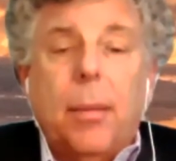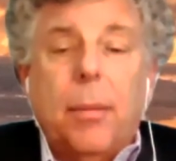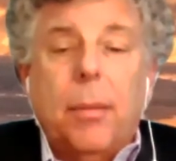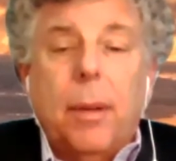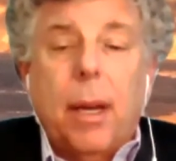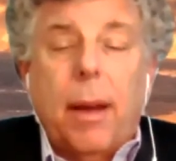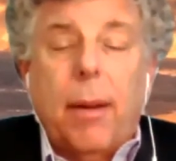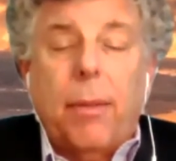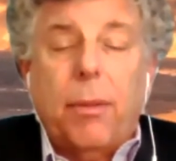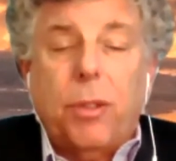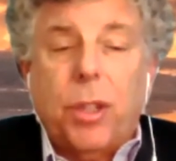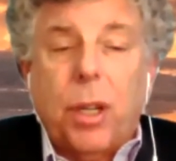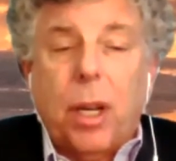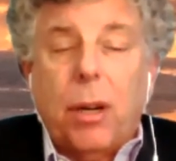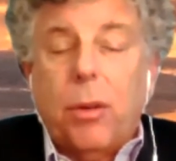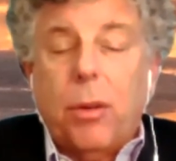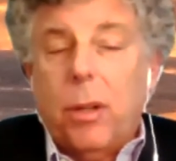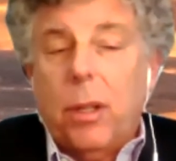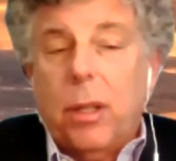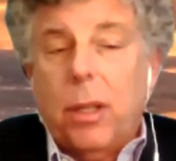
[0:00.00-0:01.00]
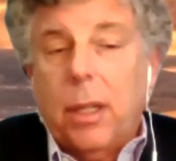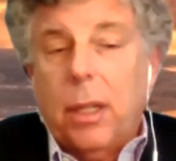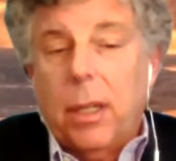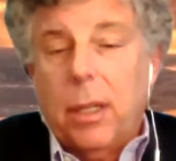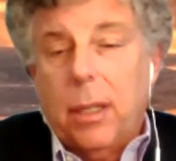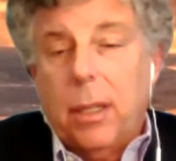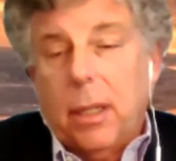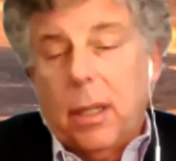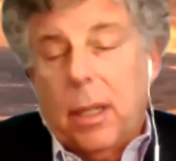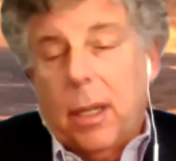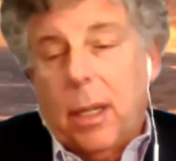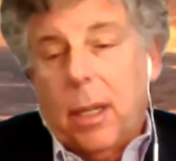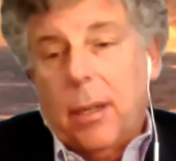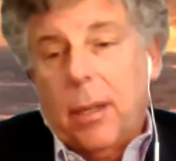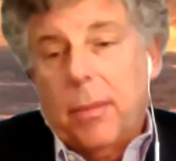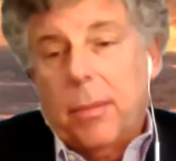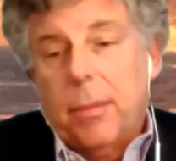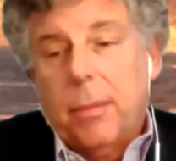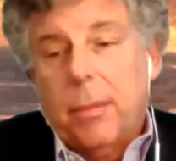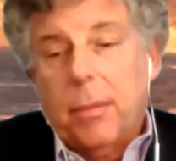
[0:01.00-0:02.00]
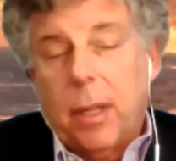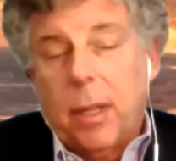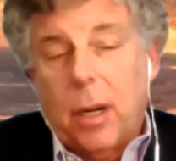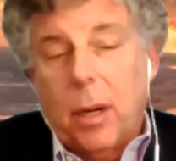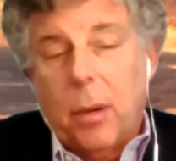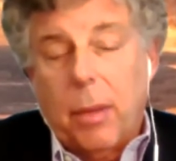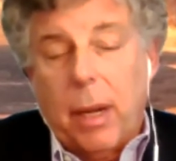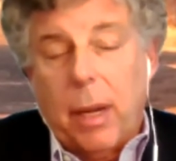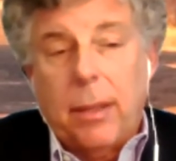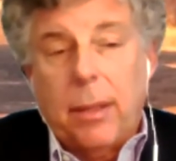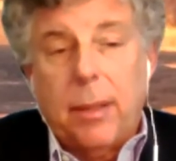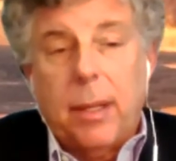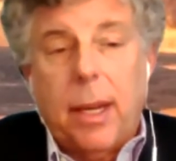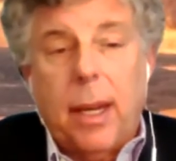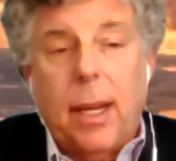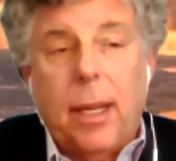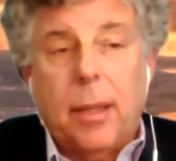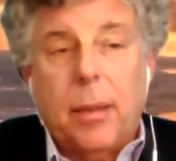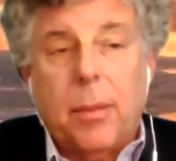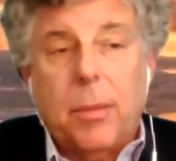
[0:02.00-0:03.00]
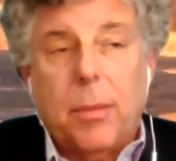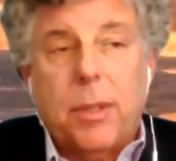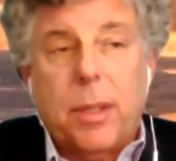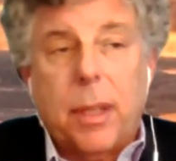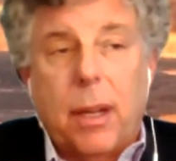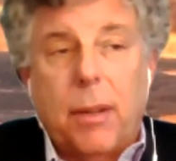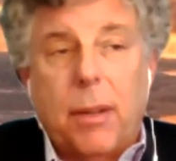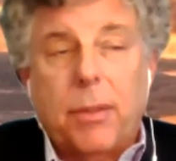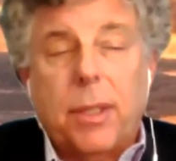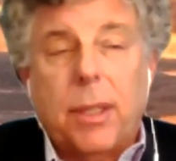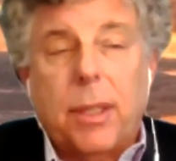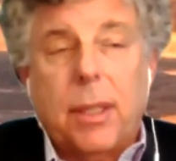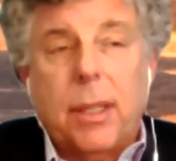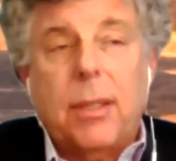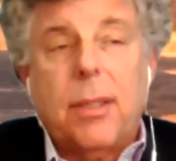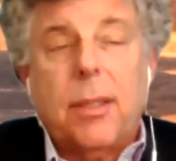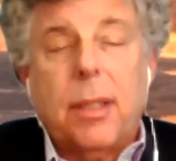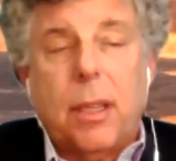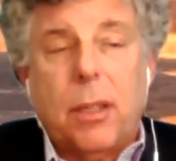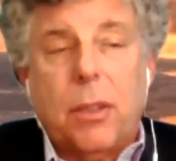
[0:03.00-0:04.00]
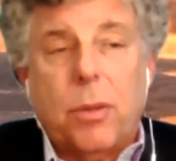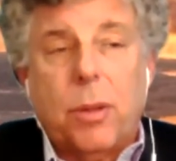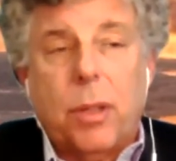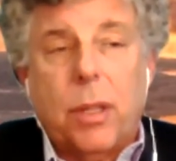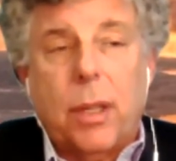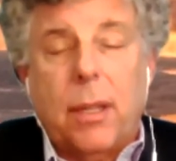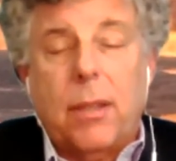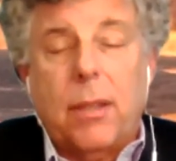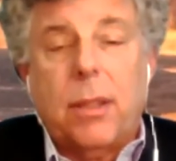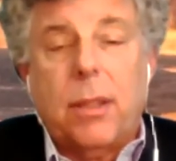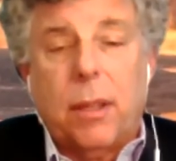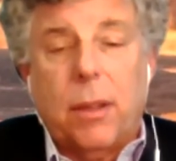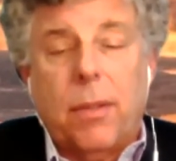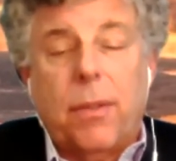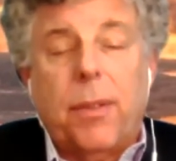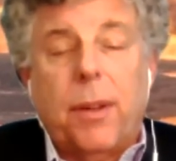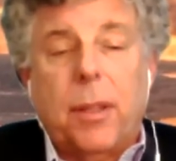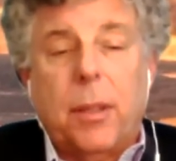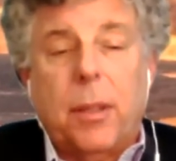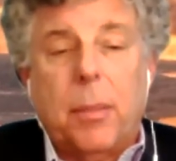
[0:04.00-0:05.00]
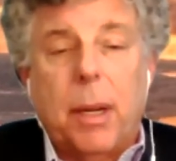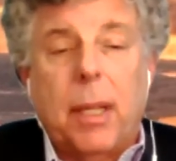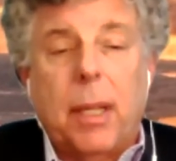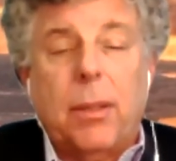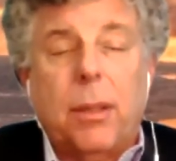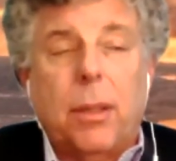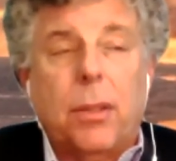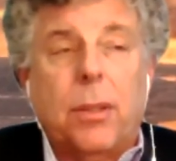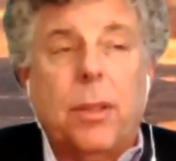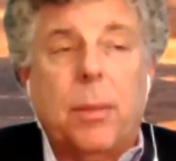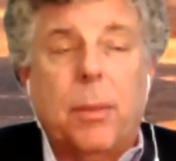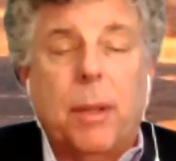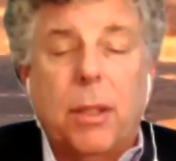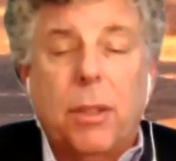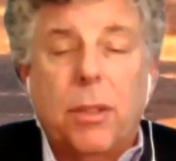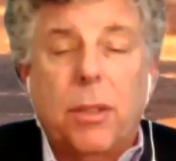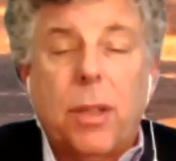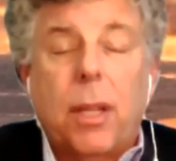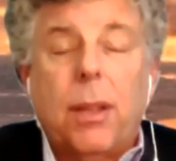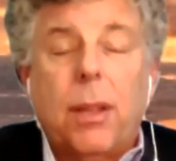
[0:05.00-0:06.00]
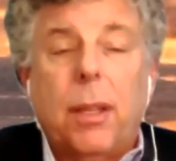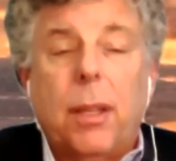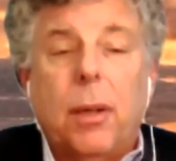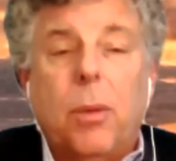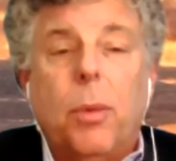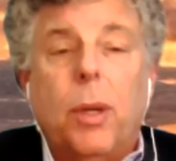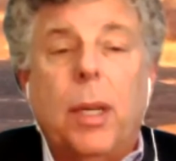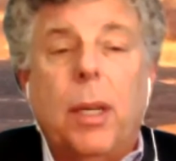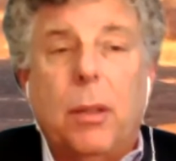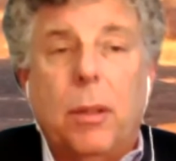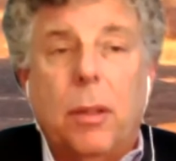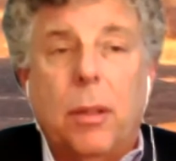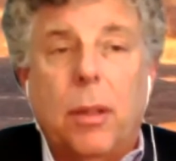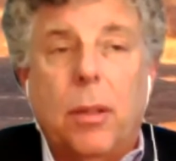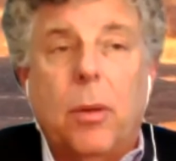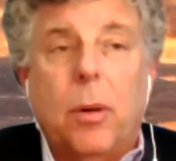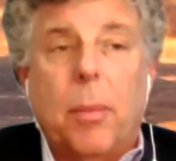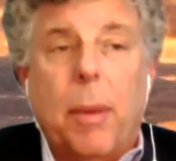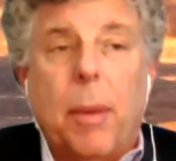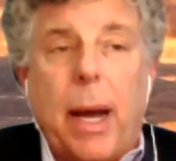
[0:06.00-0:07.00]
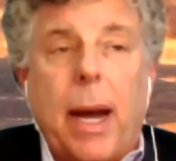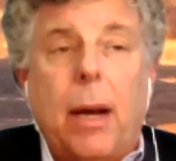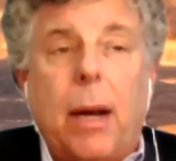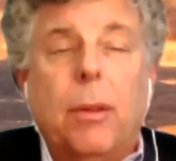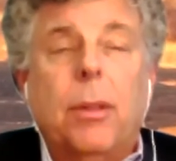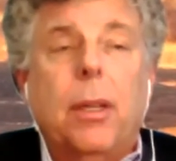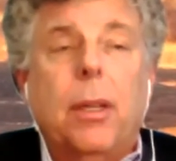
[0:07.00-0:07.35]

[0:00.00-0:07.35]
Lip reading: have generally, maintained themselves, at least as relates to the fundamentals. I mean, there's nothing that we can do about,